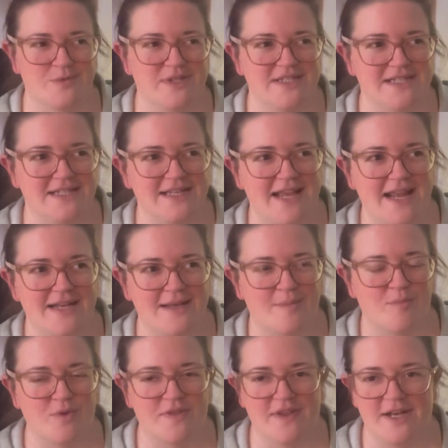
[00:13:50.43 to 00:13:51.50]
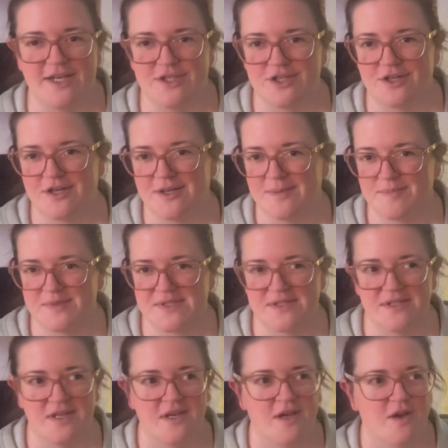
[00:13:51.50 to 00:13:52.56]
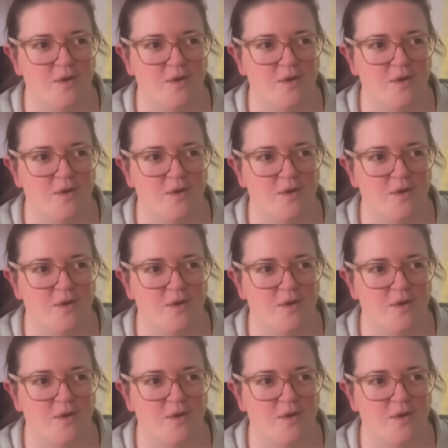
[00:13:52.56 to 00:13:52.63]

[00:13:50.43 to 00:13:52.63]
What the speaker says: We didn't end up with any turnips.